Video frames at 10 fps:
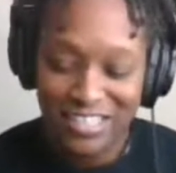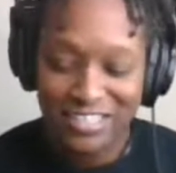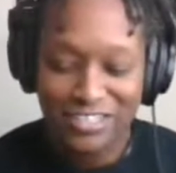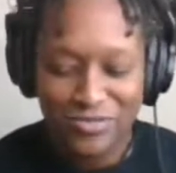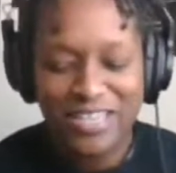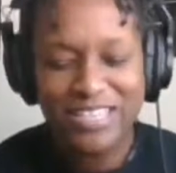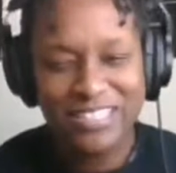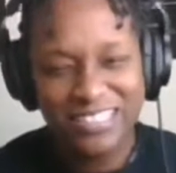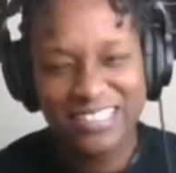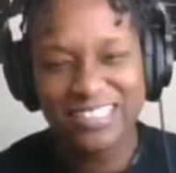so we can
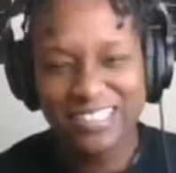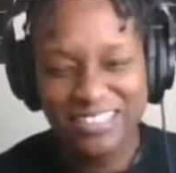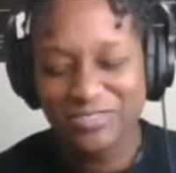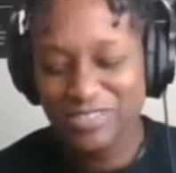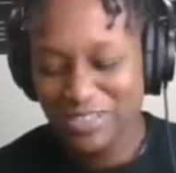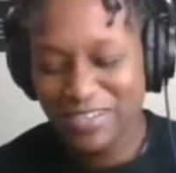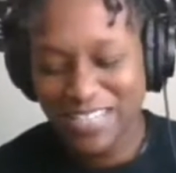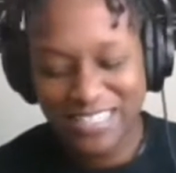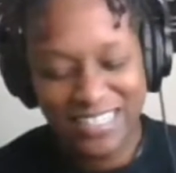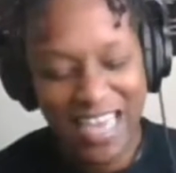do some of
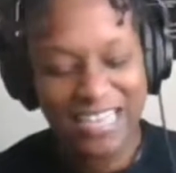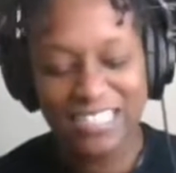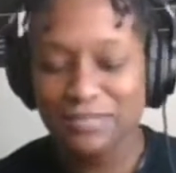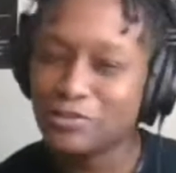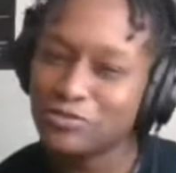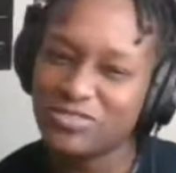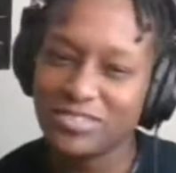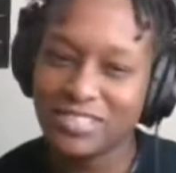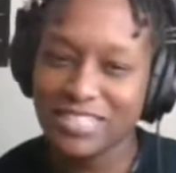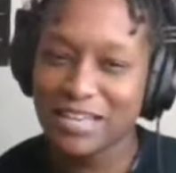these actionable
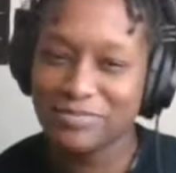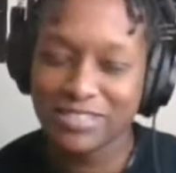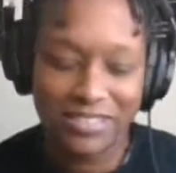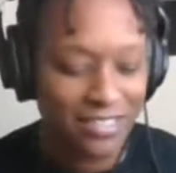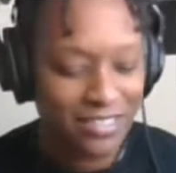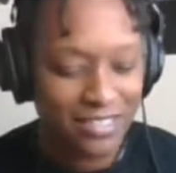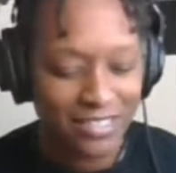steps to